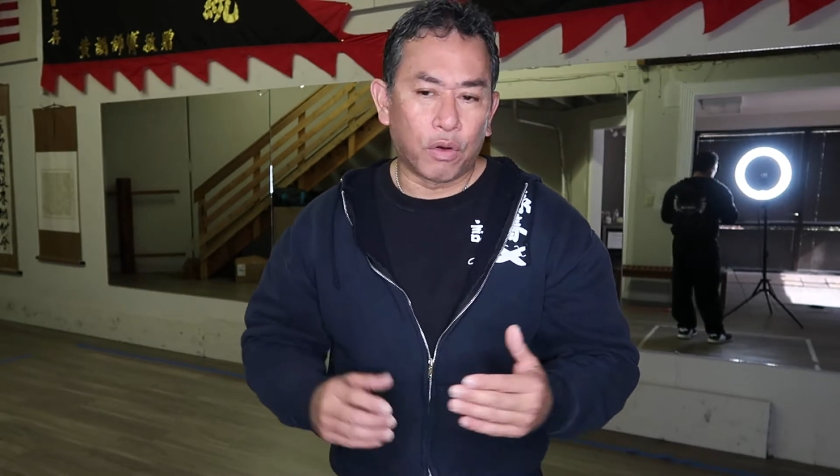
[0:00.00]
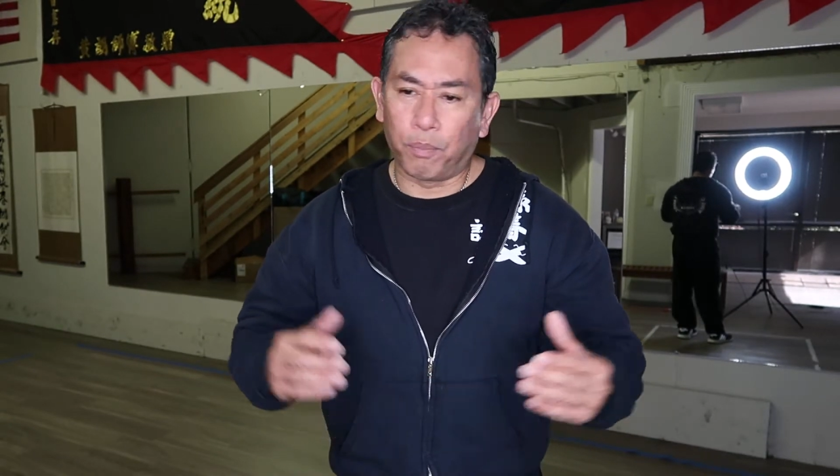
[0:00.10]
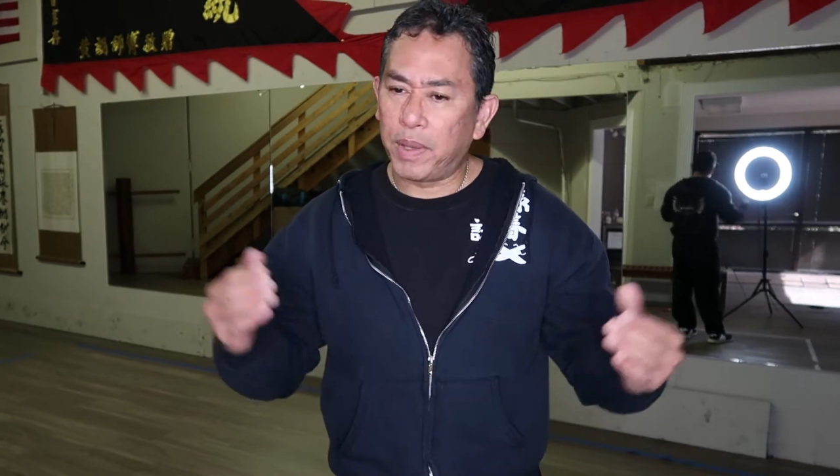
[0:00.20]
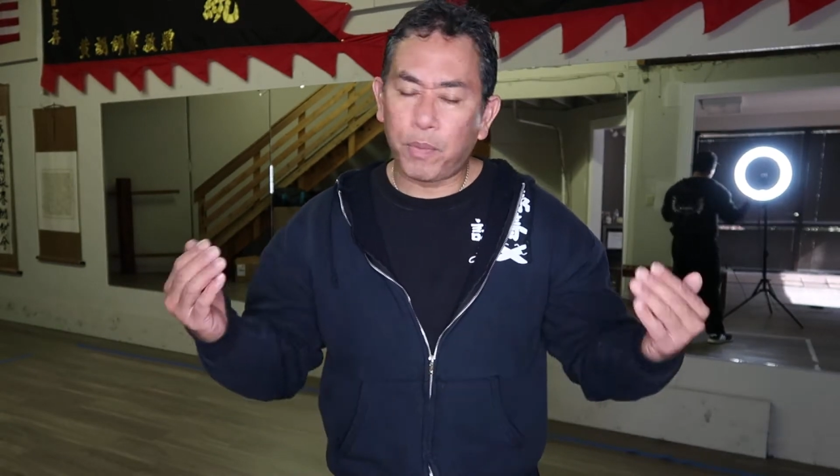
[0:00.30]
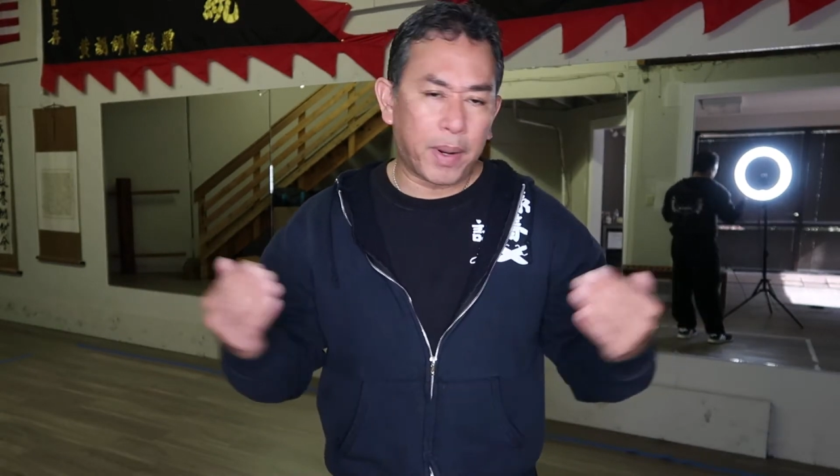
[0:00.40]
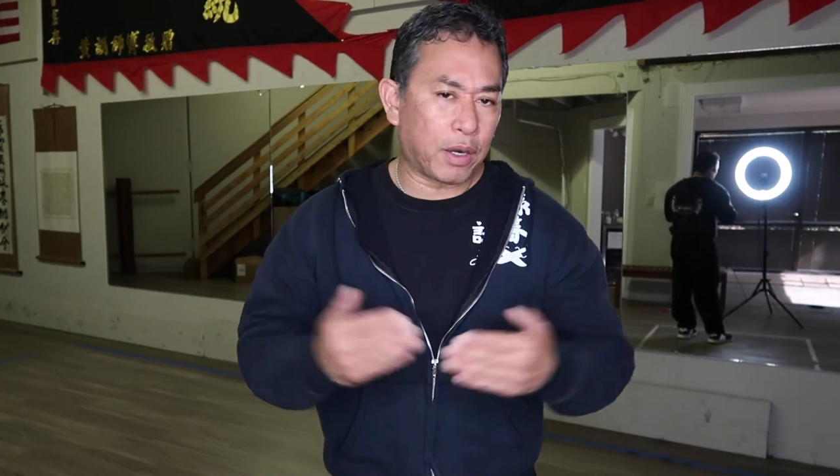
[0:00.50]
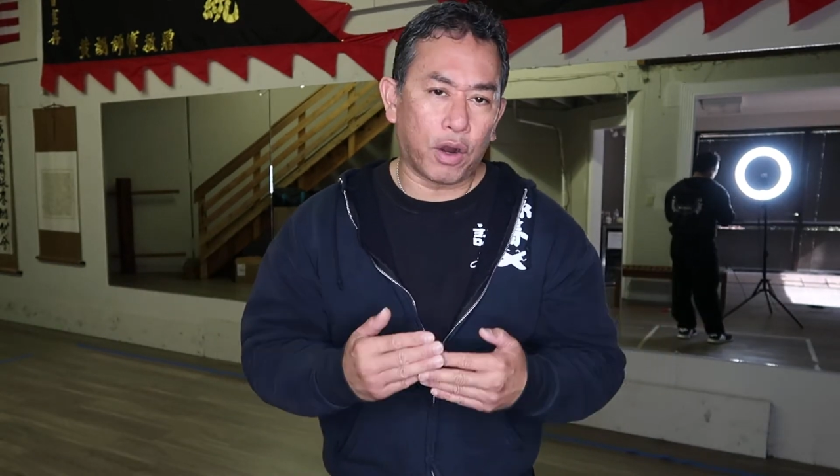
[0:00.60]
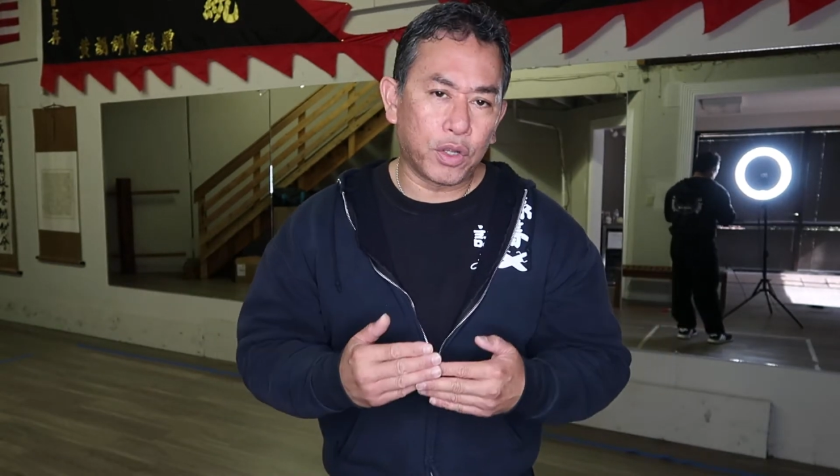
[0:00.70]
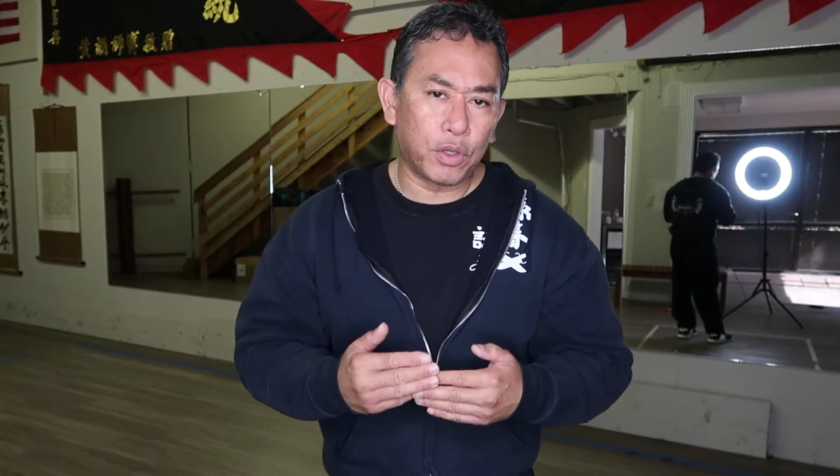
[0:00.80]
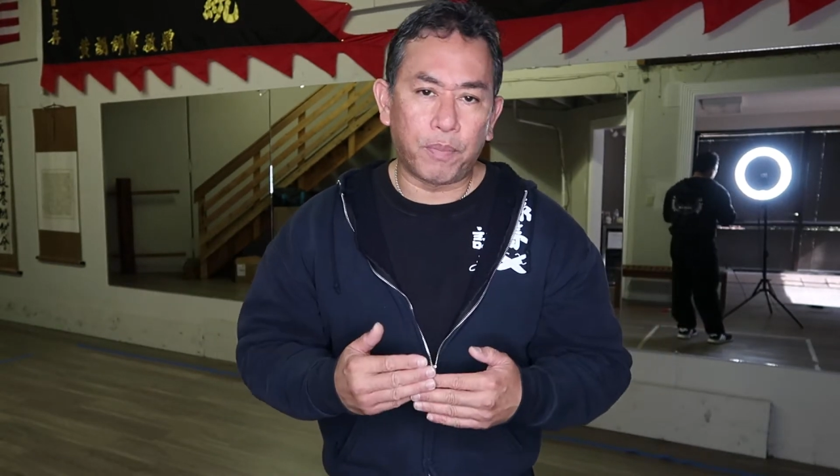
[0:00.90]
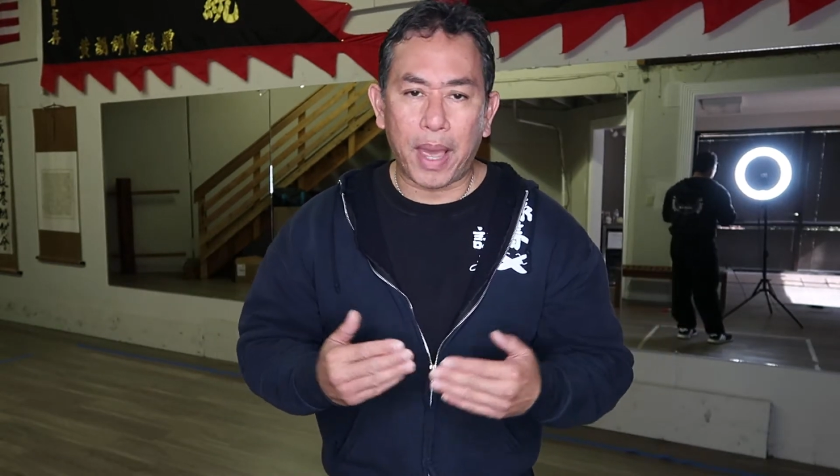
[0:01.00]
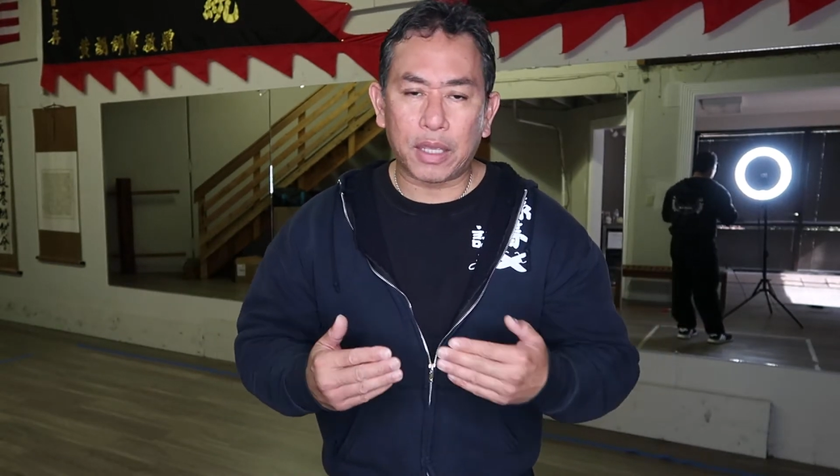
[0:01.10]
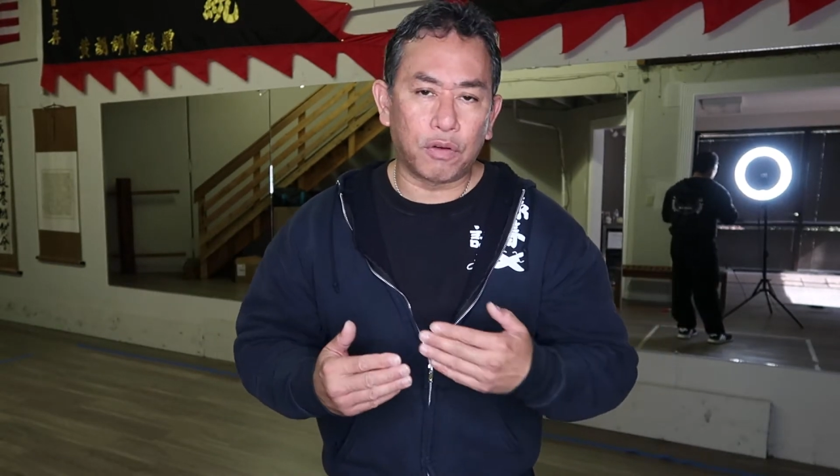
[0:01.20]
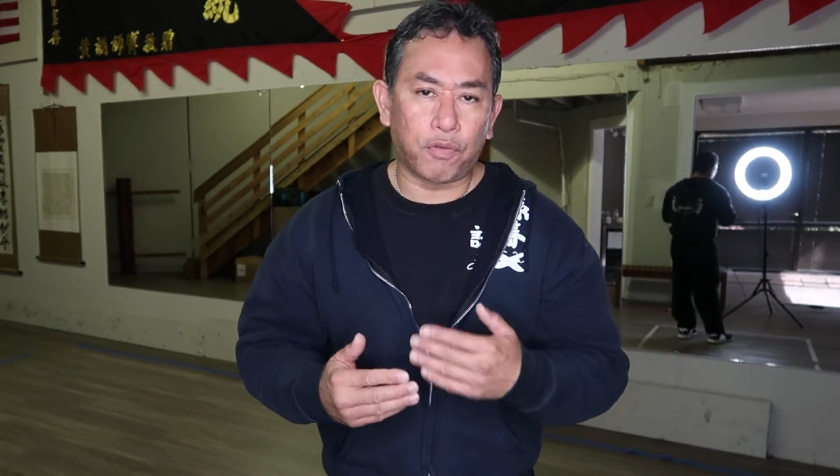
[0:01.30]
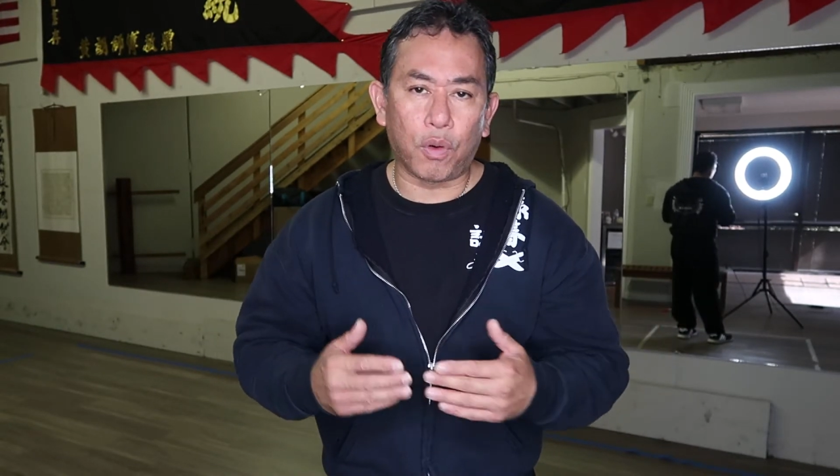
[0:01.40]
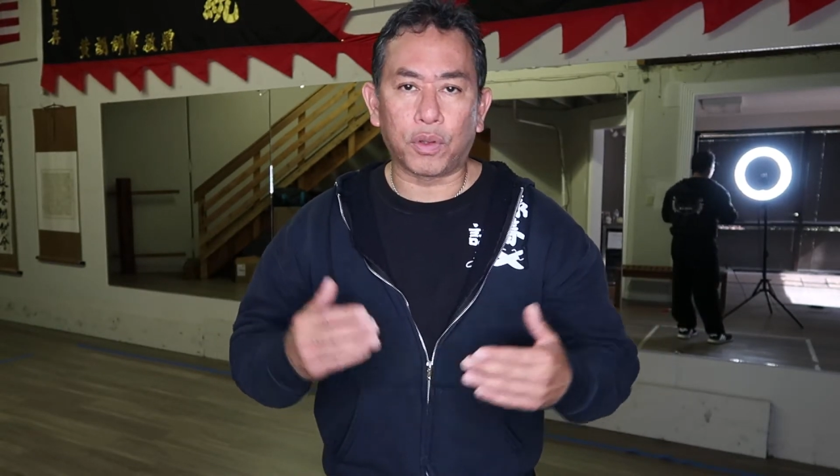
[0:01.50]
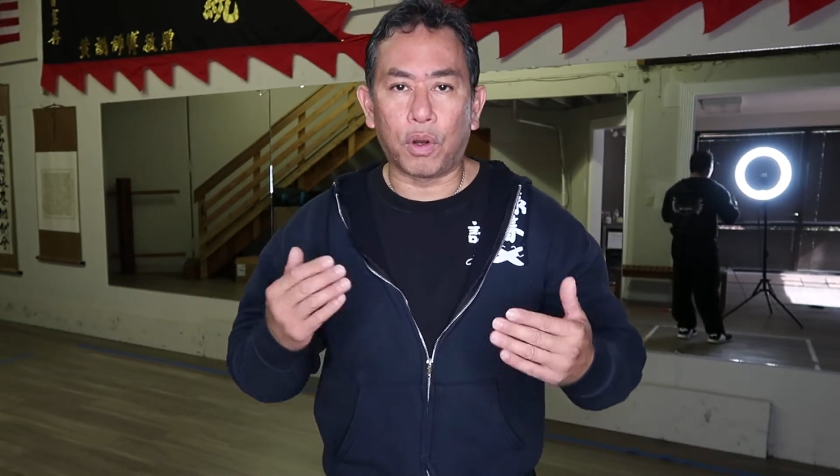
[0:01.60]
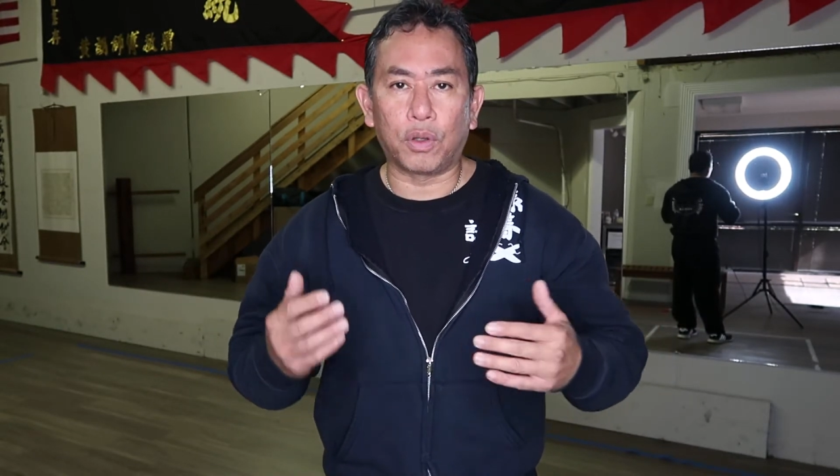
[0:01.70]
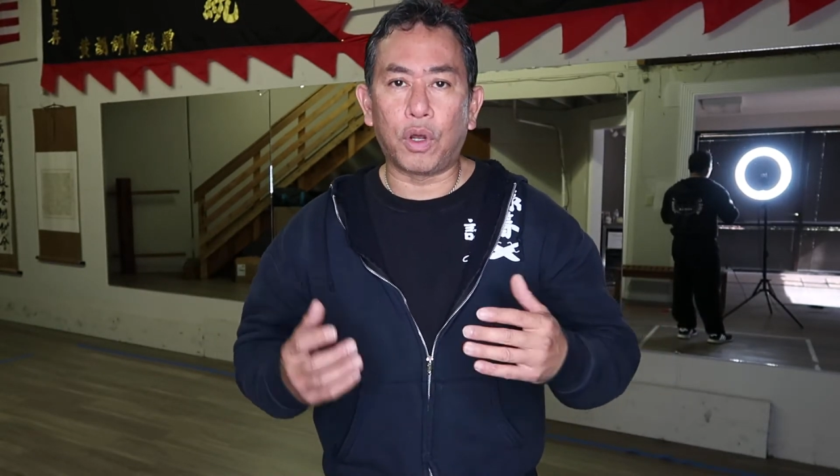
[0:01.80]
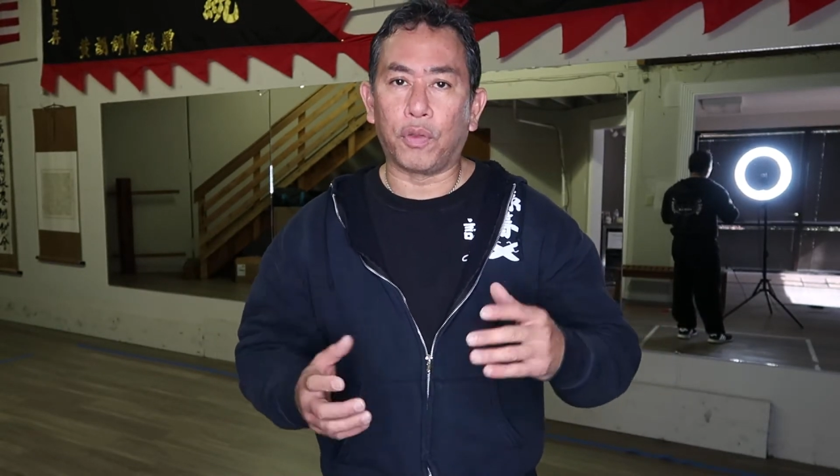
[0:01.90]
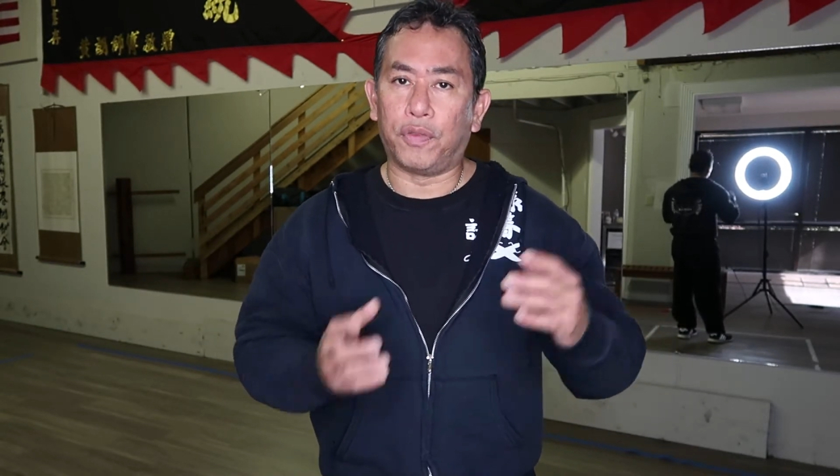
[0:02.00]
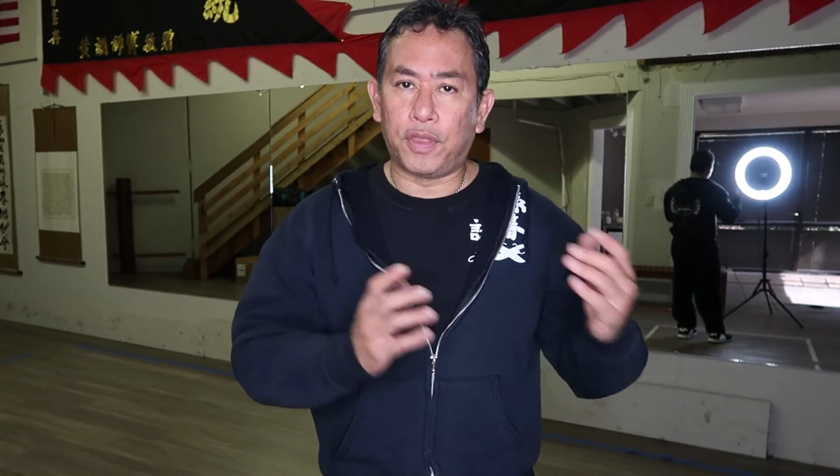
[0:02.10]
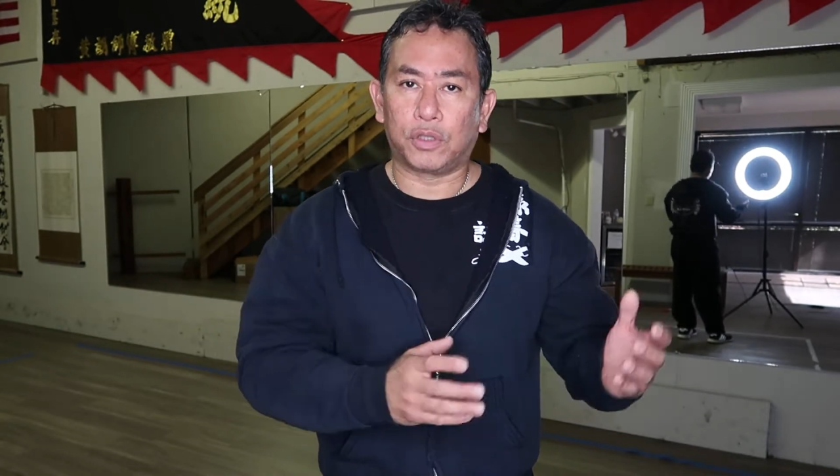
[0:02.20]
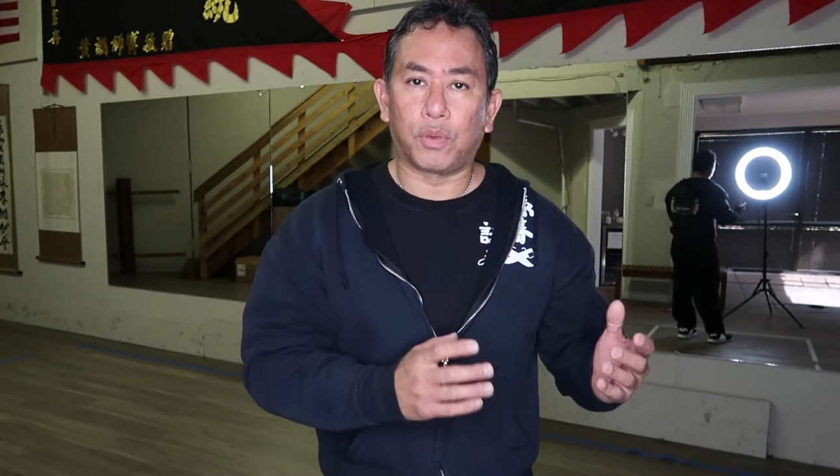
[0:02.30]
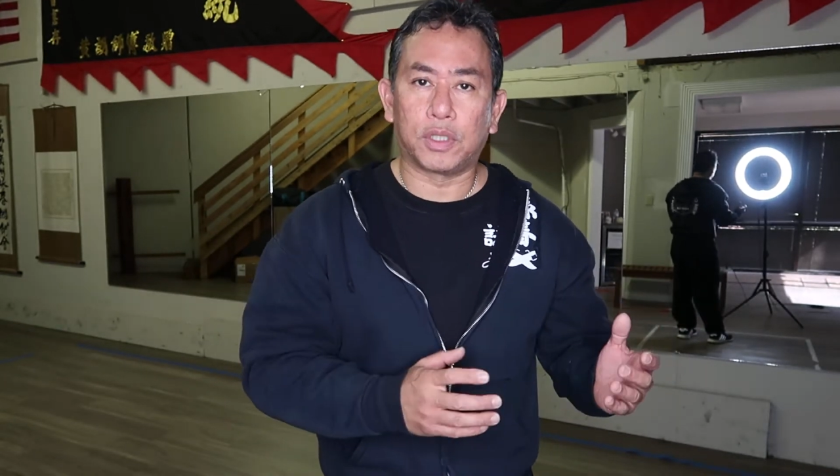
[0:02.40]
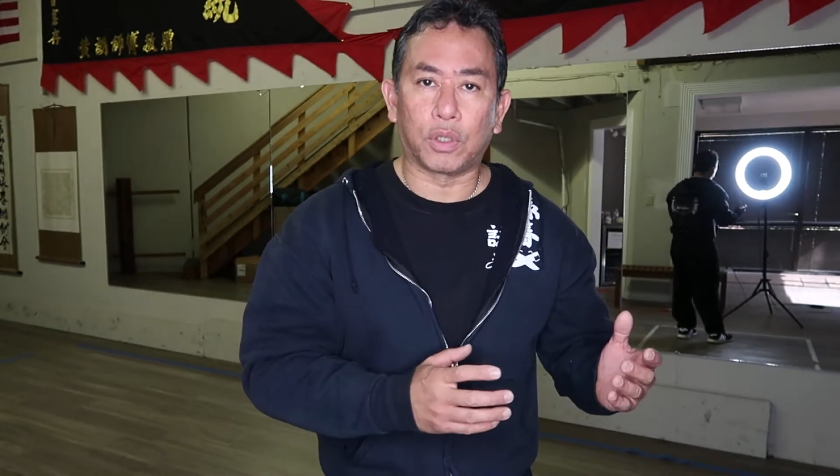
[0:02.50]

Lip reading: when people might argue back and forth, oh no, this one is